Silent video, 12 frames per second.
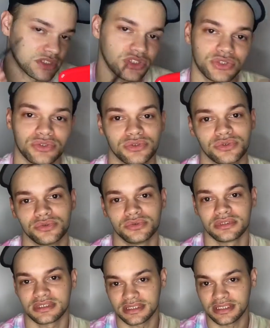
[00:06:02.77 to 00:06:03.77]
to
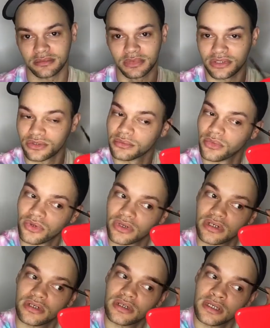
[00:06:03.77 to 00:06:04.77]
see me do
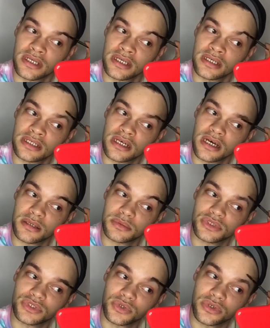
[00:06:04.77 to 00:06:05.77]
more
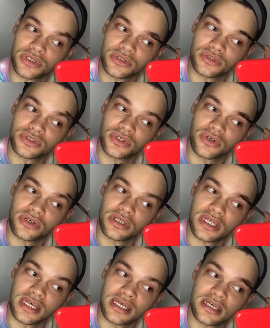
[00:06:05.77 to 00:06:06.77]
tutorials, or
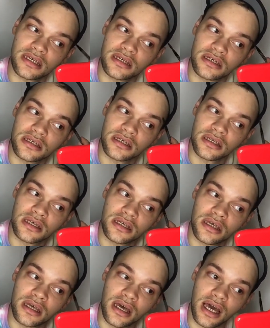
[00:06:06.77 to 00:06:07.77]
like
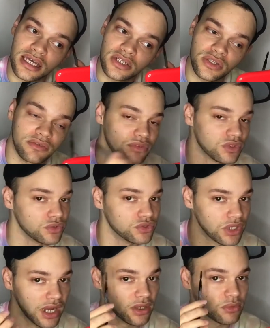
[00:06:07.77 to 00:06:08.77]
I could even do
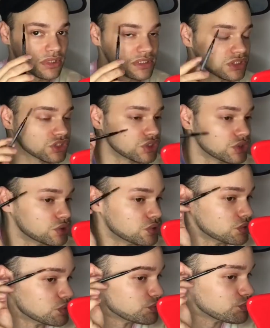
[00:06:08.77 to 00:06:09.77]
drag ones too.